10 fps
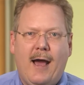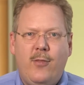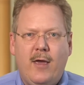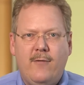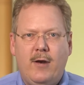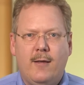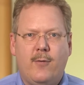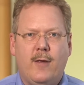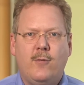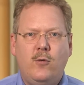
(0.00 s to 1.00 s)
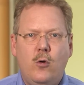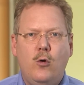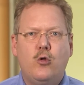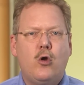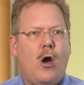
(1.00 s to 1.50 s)
I think of it as this
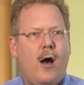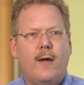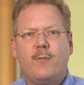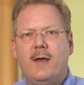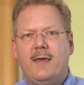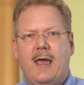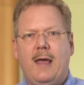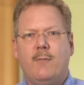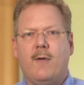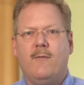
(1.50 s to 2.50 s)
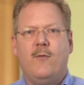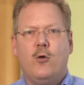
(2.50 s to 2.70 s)
huge cosmic game of